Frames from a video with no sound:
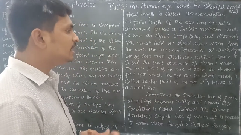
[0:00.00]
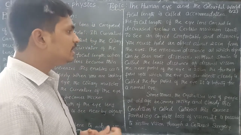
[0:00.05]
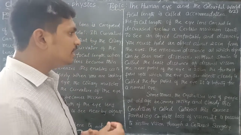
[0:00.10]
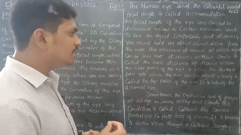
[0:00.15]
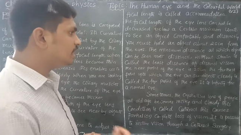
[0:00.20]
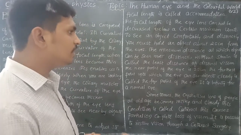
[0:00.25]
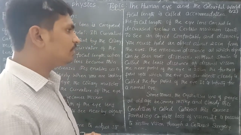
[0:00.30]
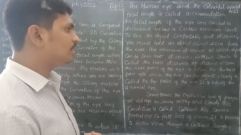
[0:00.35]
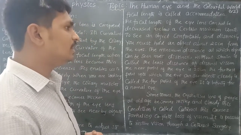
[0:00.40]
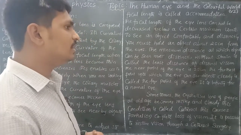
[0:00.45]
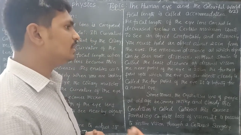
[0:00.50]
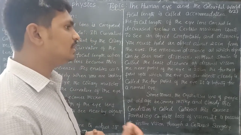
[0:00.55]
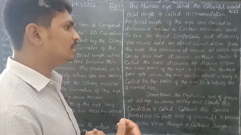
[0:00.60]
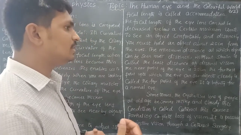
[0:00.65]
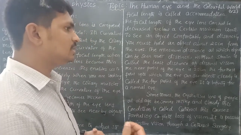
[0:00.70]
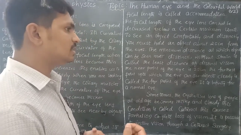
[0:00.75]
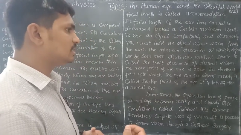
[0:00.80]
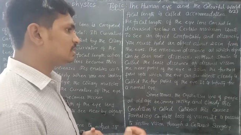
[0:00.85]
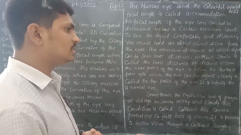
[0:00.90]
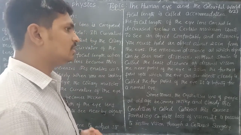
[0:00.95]

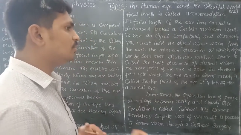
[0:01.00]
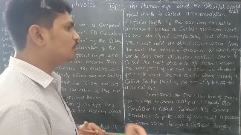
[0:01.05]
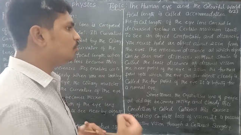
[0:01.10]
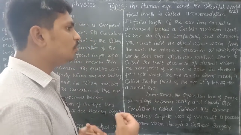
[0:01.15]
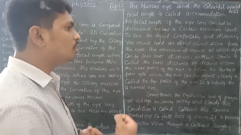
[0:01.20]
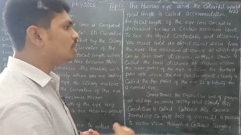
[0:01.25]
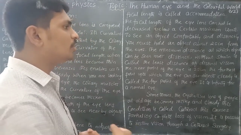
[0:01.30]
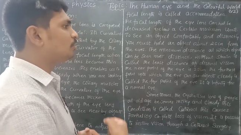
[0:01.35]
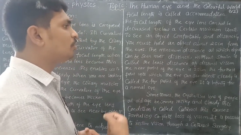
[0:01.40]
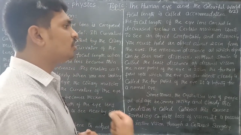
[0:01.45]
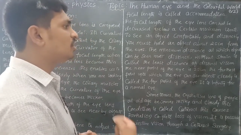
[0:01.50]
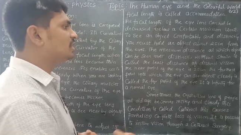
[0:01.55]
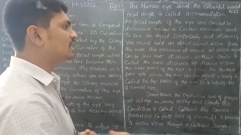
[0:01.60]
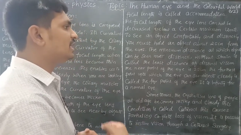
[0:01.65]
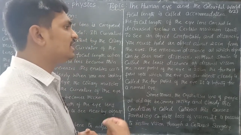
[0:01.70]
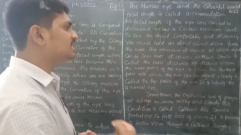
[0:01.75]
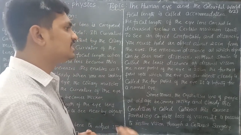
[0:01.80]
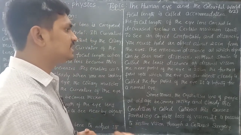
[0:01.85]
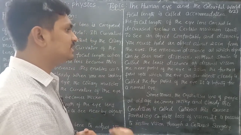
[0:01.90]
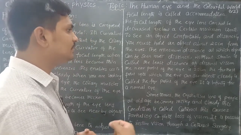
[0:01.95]
Even some more
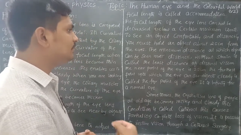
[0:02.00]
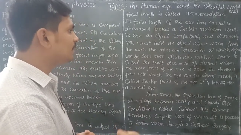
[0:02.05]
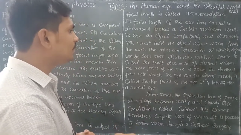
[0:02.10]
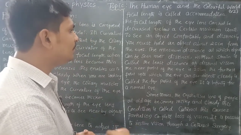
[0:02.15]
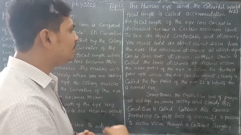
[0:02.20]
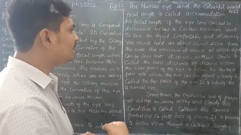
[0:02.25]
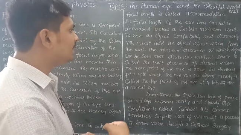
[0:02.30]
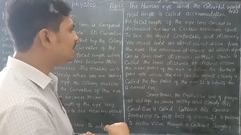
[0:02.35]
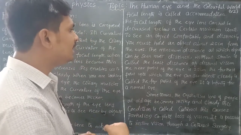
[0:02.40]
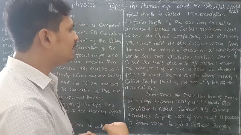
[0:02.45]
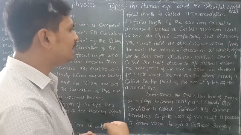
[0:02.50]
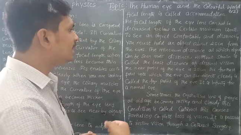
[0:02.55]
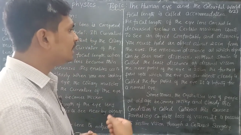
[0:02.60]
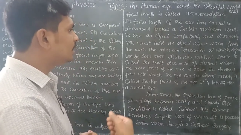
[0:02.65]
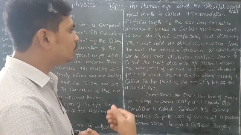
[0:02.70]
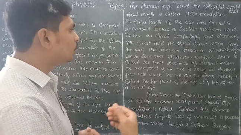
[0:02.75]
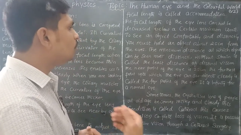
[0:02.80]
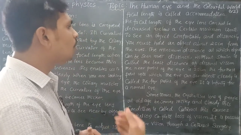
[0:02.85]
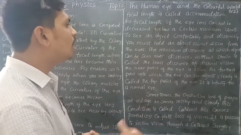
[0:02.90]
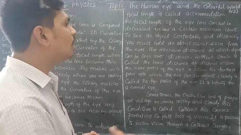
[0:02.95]
proteins will
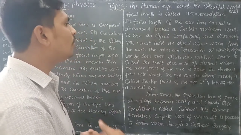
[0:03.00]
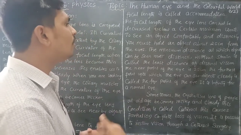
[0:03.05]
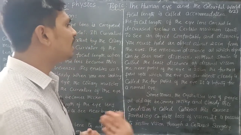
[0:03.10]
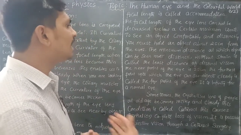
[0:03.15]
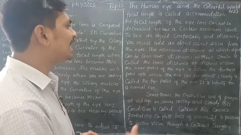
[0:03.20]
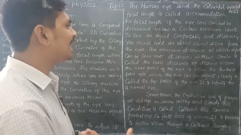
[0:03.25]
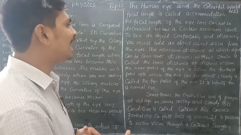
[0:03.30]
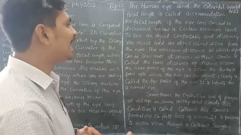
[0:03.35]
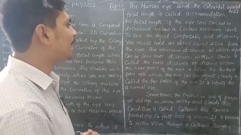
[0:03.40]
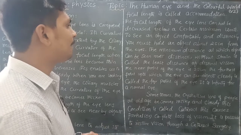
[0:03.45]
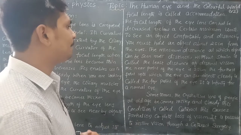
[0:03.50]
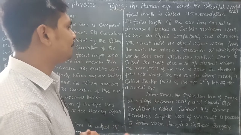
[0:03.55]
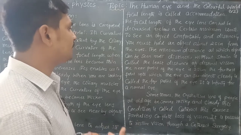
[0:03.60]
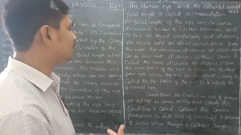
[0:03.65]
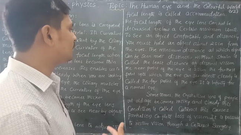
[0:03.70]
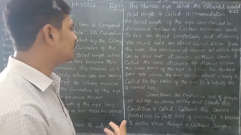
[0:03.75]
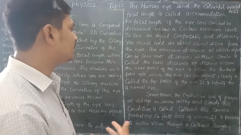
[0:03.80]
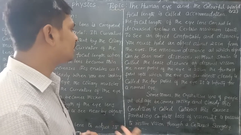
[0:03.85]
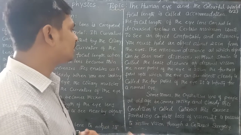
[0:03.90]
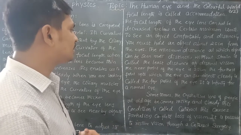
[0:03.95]
be
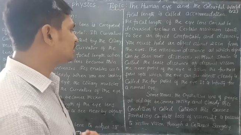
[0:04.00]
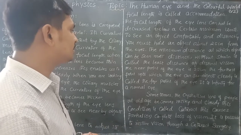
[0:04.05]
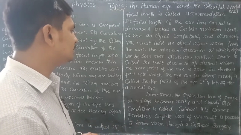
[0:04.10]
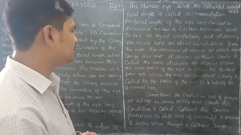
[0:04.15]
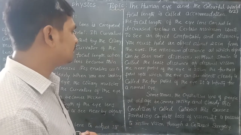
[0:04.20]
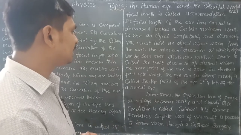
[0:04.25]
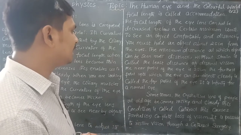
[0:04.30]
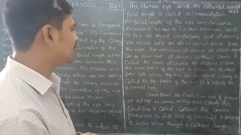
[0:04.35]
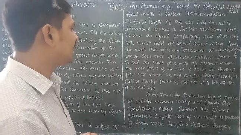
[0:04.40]
overlap.